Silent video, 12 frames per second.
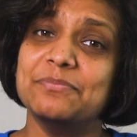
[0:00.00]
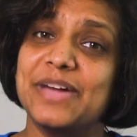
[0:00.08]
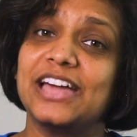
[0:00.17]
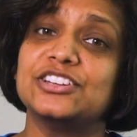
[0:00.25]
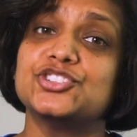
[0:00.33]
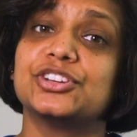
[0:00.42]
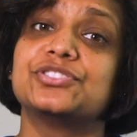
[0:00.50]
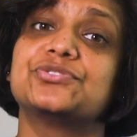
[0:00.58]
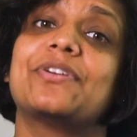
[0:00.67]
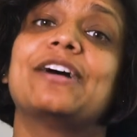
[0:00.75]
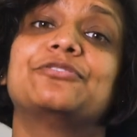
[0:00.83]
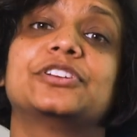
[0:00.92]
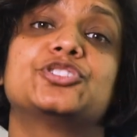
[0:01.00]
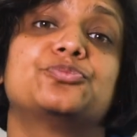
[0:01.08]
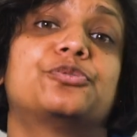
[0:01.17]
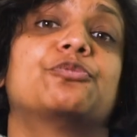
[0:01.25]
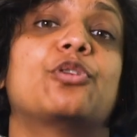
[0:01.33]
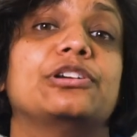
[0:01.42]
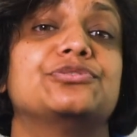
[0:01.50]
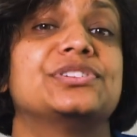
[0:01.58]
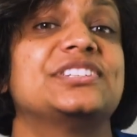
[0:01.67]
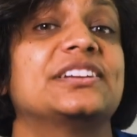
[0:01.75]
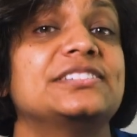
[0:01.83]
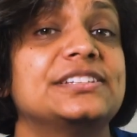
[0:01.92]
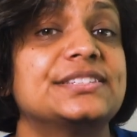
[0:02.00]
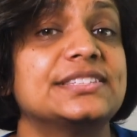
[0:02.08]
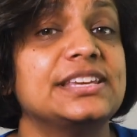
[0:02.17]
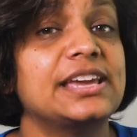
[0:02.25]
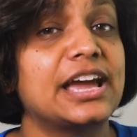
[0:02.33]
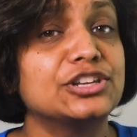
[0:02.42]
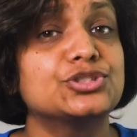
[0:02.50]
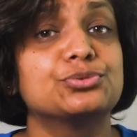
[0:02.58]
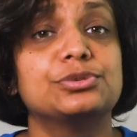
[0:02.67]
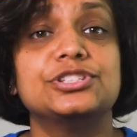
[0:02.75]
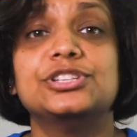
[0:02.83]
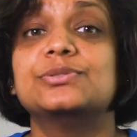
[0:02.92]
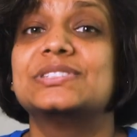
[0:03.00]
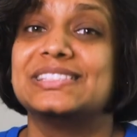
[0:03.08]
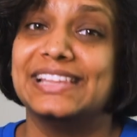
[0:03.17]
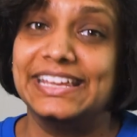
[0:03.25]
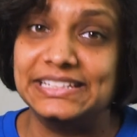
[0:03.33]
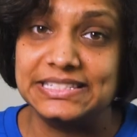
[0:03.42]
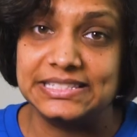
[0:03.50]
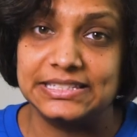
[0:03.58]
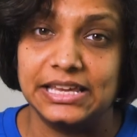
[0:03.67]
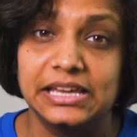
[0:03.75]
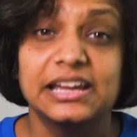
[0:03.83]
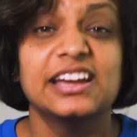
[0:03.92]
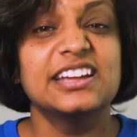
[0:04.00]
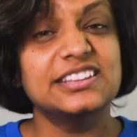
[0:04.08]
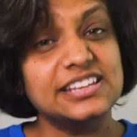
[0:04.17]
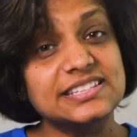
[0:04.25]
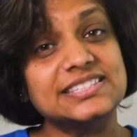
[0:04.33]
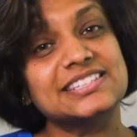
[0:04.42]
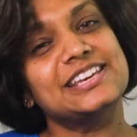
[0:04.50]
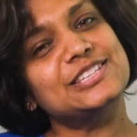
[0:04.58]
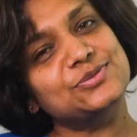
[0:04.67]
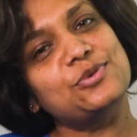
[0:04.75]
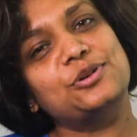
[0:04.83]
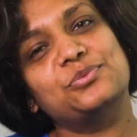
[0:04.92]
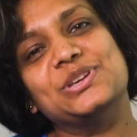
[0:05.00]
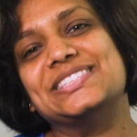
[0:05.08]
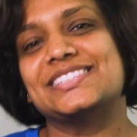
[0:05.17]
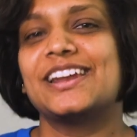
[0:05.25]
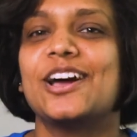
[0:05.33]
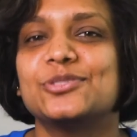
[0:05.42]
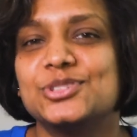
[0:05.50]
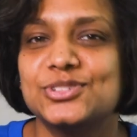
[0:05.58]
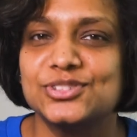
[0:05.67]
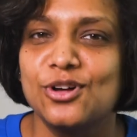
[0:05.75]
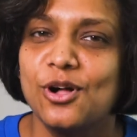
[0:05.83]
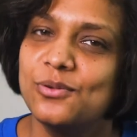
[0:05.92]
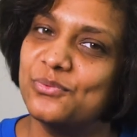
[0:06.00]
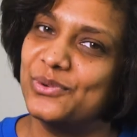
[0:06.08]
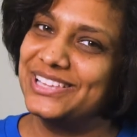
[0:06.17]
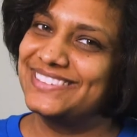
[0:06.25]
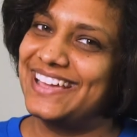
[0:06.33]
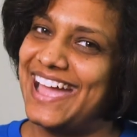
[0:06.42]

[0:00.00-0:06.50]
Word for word: And managing traffic to provide redundancy and to reduce latency. This is what we set out to solve with